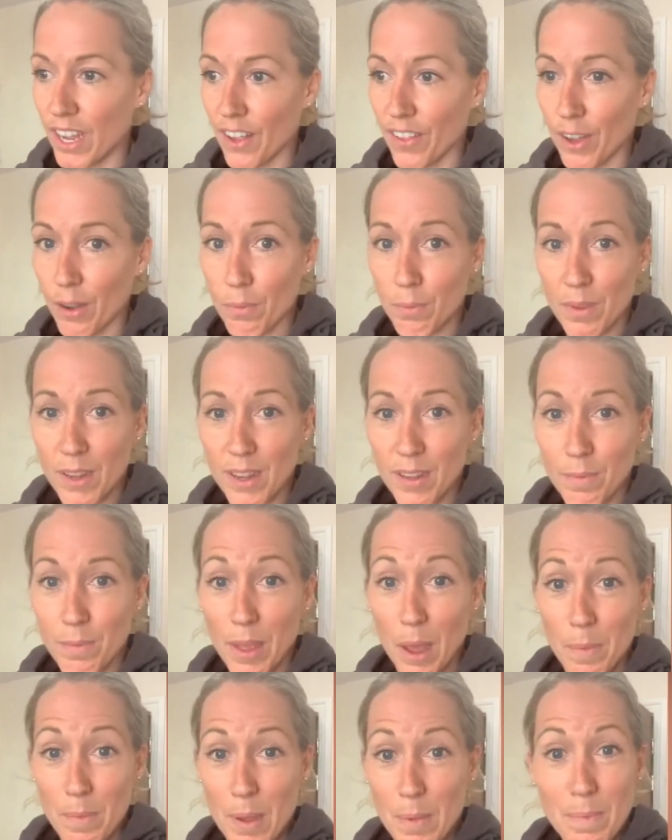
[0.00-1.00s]
yeah, that'd be
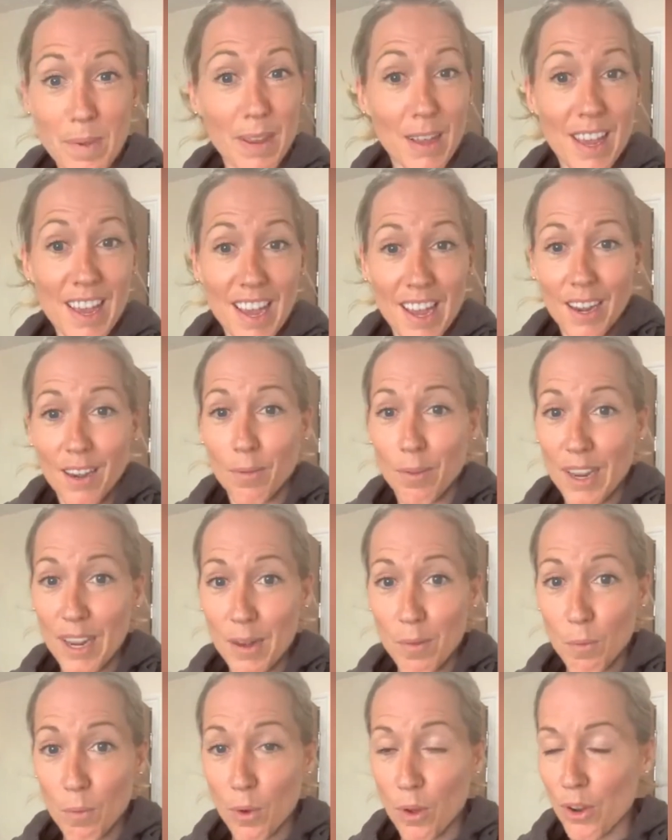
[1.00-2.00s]
a big hit
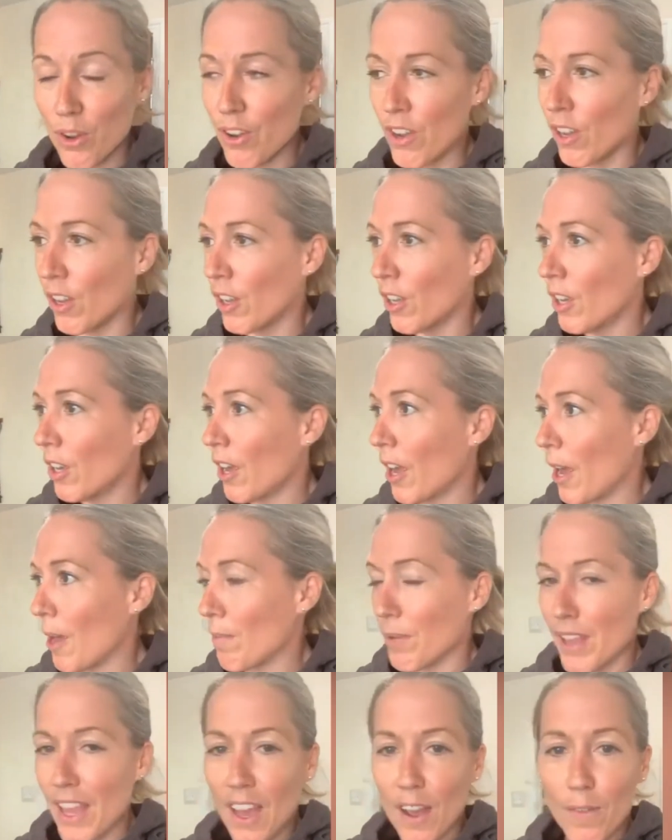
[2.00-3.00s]
in one.
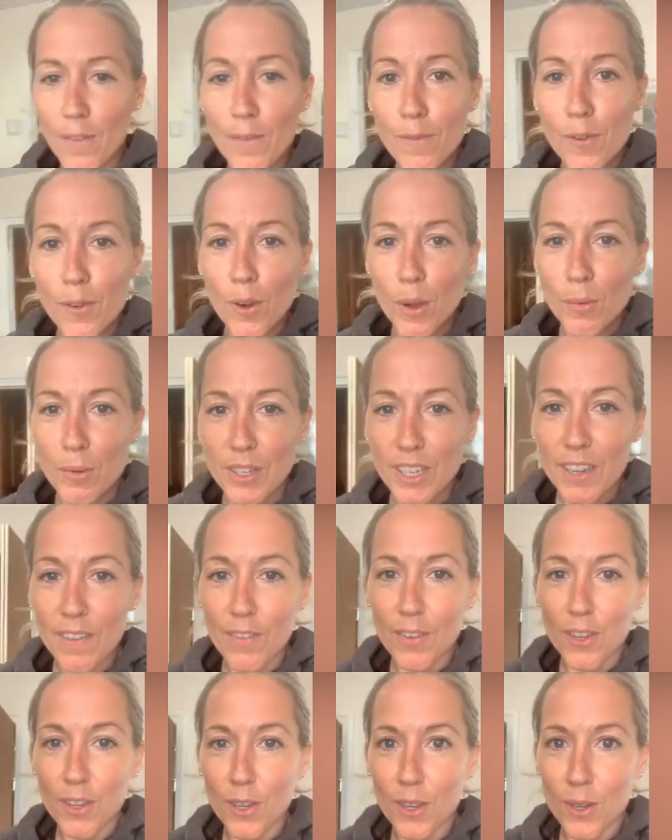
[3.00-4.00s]
But yeah, I thought I would
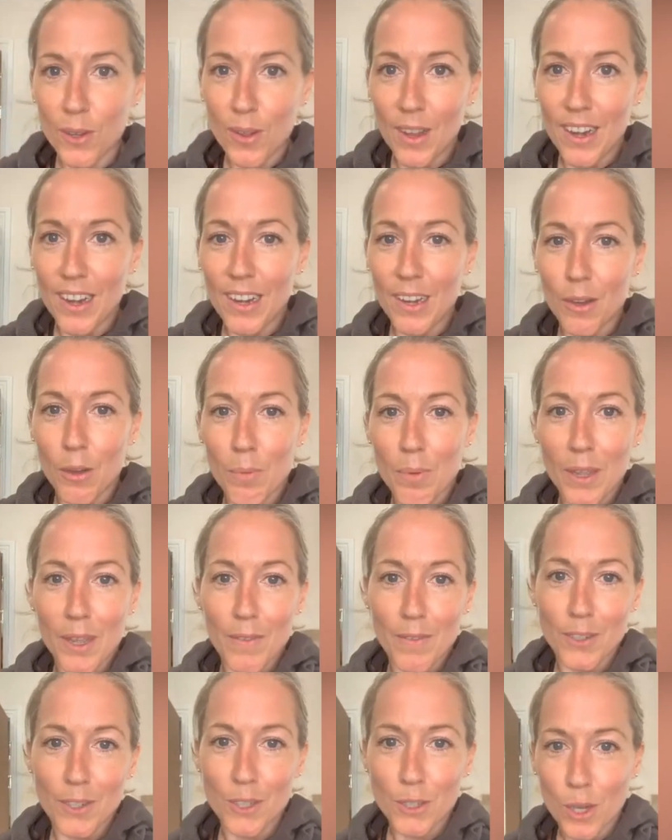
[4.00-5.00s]
give you a little
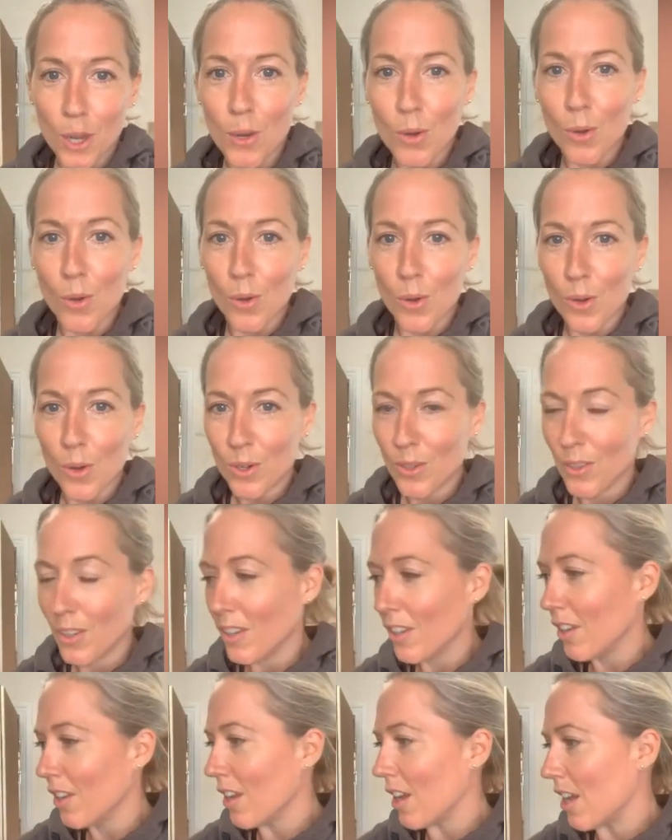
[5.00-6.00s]
bit of a tour
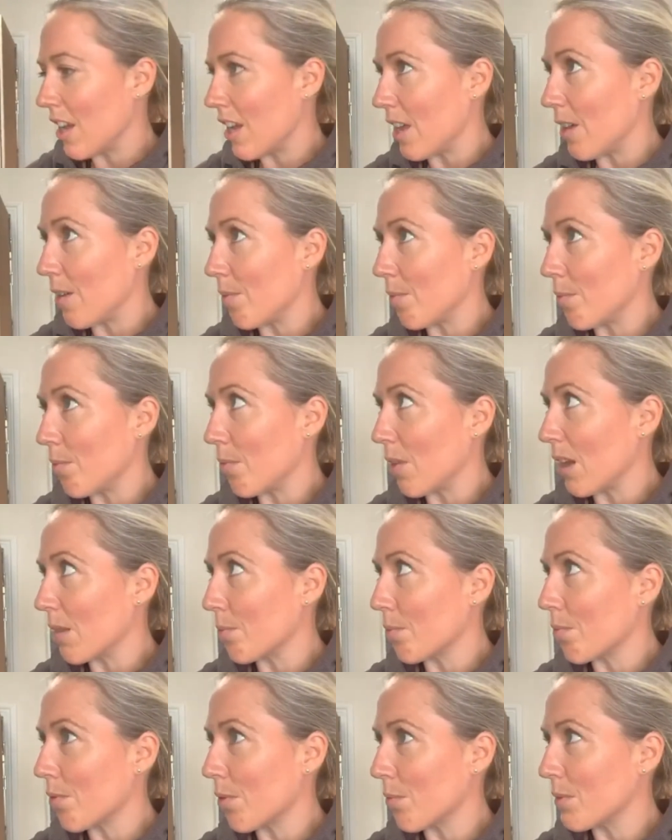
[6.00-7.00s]

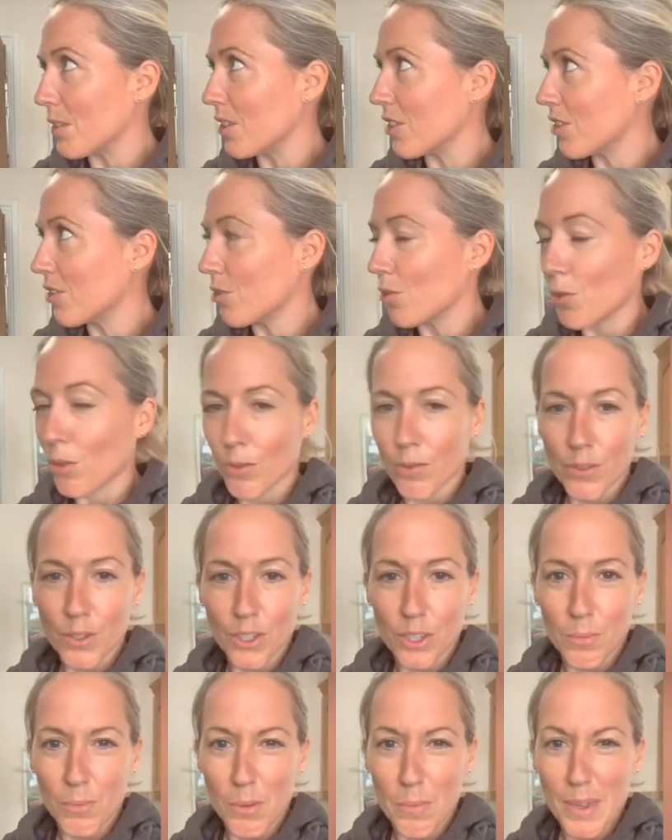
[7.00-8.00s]
and probably just talk
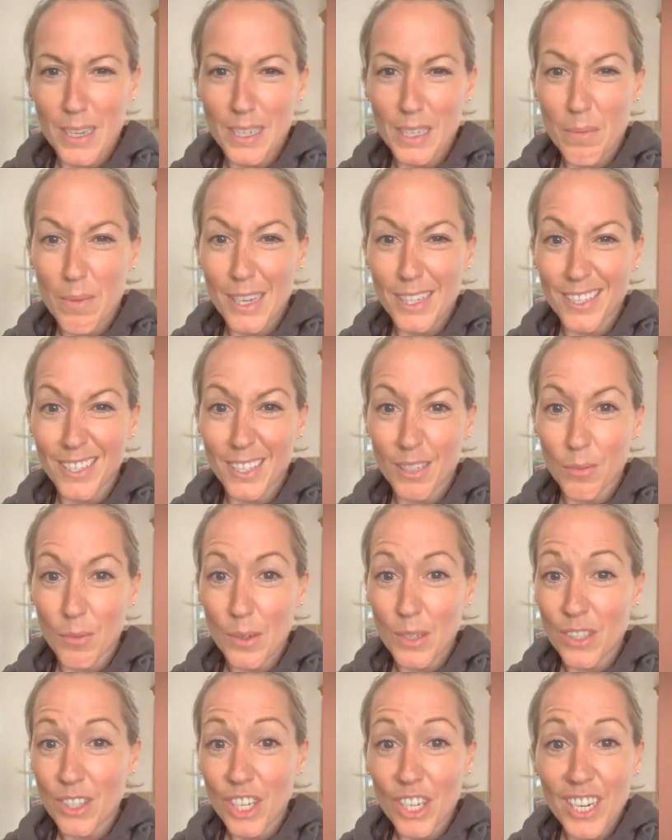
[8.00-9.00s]
through some of the bits and pieces that
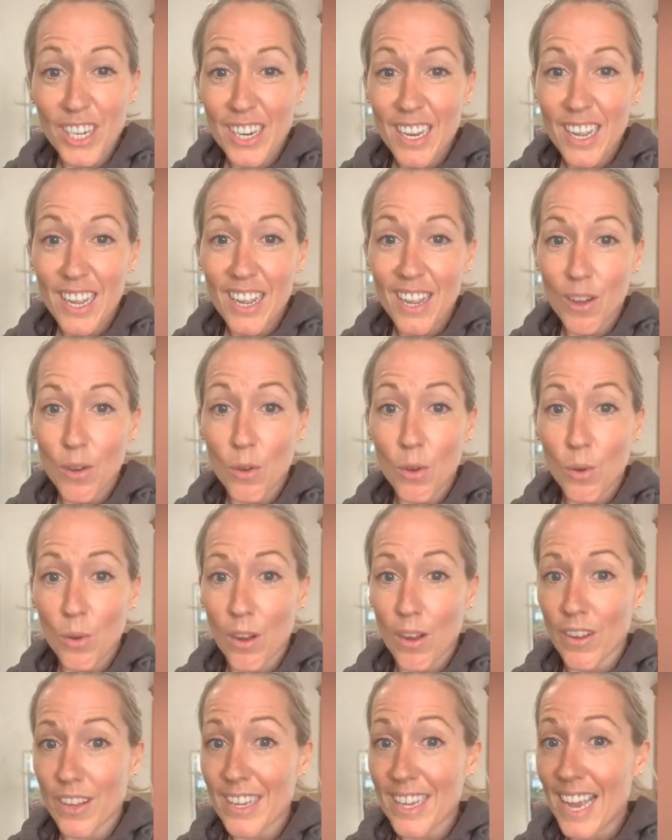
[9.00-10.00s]
we've done in here
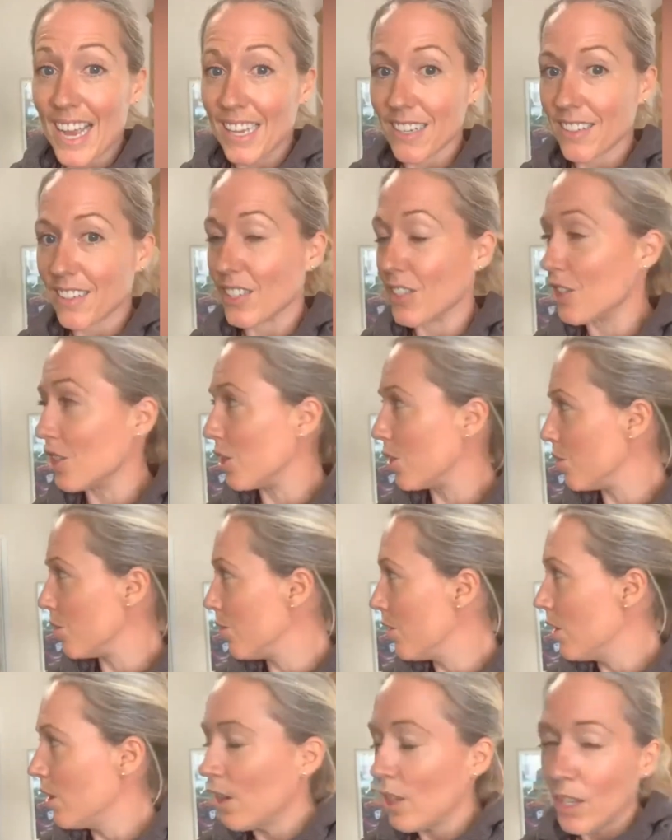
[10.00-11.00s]
or are yet to
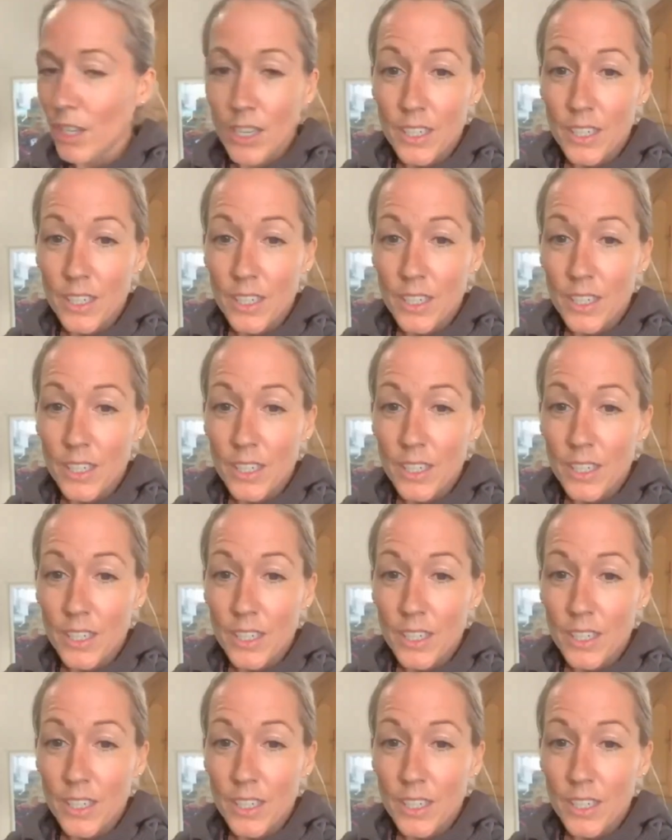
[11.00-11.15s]
do.